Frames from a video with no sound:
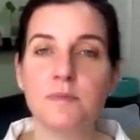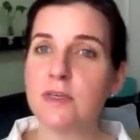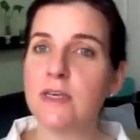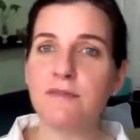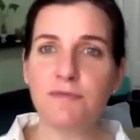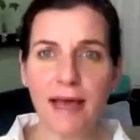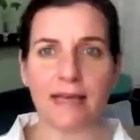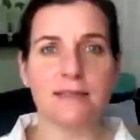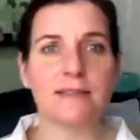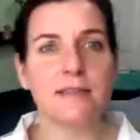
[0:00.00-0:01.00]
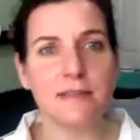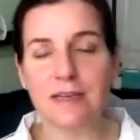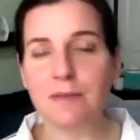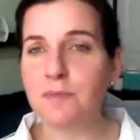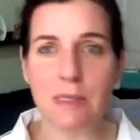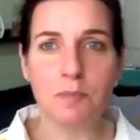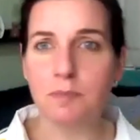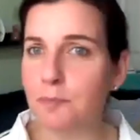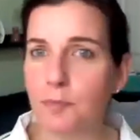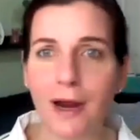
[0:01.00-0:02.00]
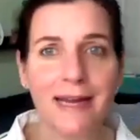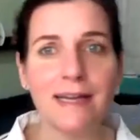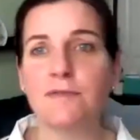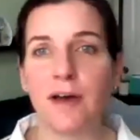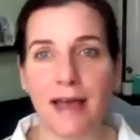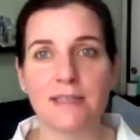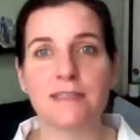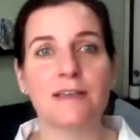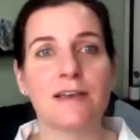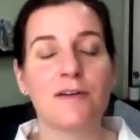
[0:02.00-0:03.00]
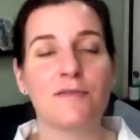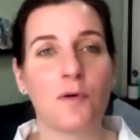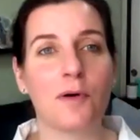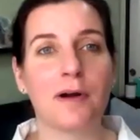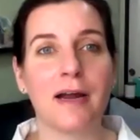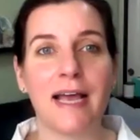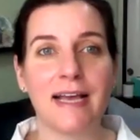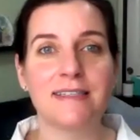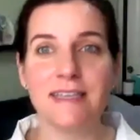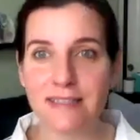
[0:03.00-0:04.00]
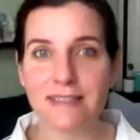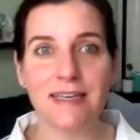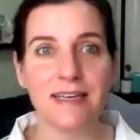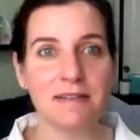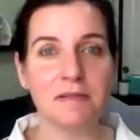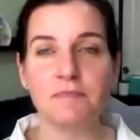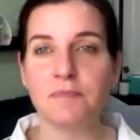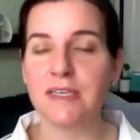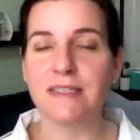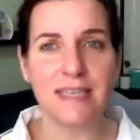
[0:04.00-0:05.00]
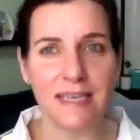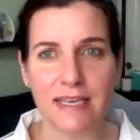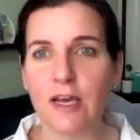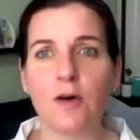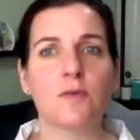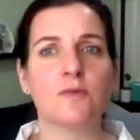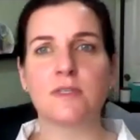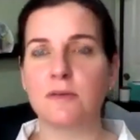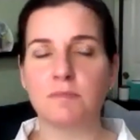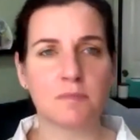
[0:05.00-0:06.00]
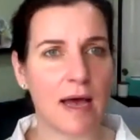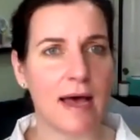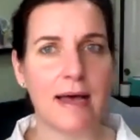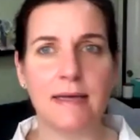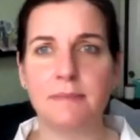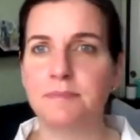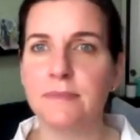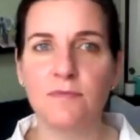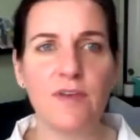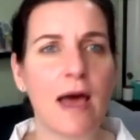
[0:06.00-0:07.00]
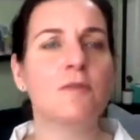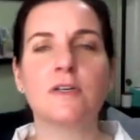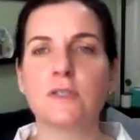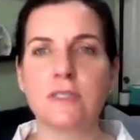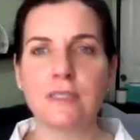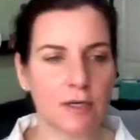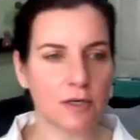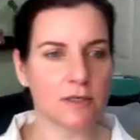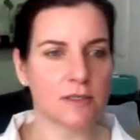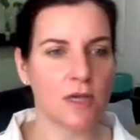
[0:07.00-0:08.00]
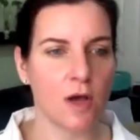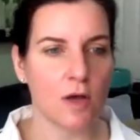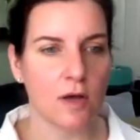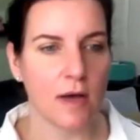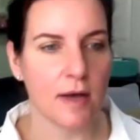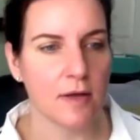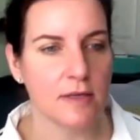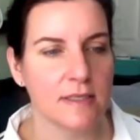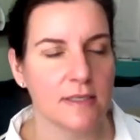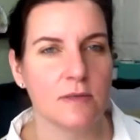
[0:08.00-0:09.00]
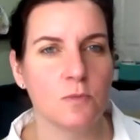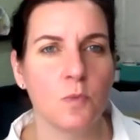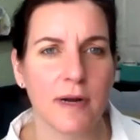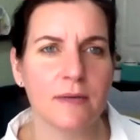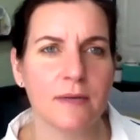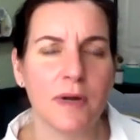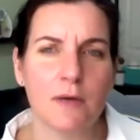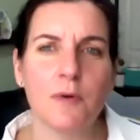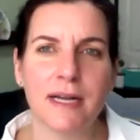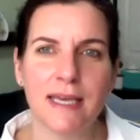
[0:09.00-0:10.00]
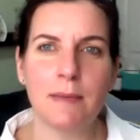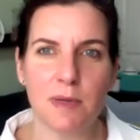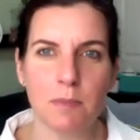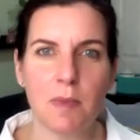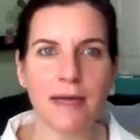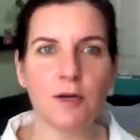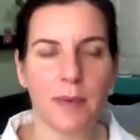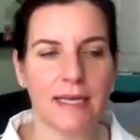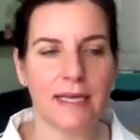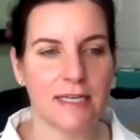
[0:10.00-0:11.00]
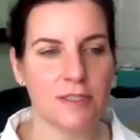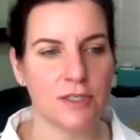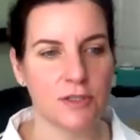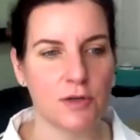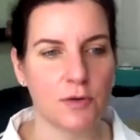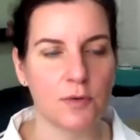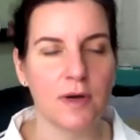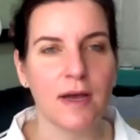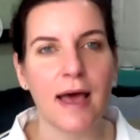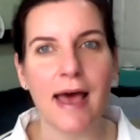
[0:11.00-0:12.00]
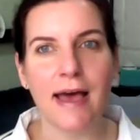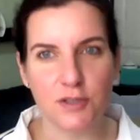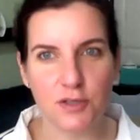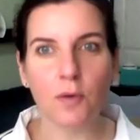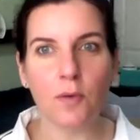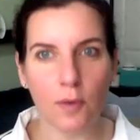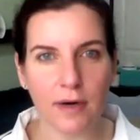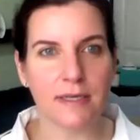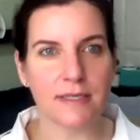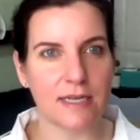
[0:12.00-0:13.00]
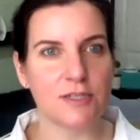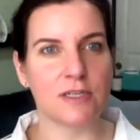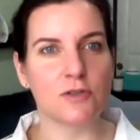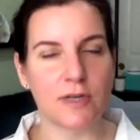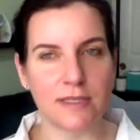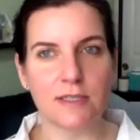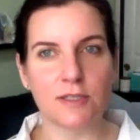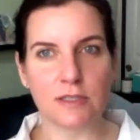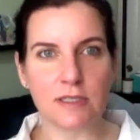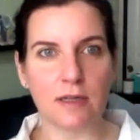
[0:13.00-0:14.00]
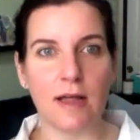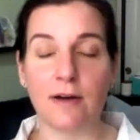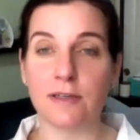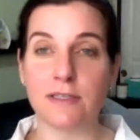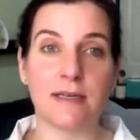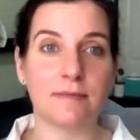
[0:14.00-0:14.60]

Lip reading: Advice, some Brian advice for existing CEOs, founders, leaders. What do you want to keep in mind or pay attention to as your organization transitions to Holacracy?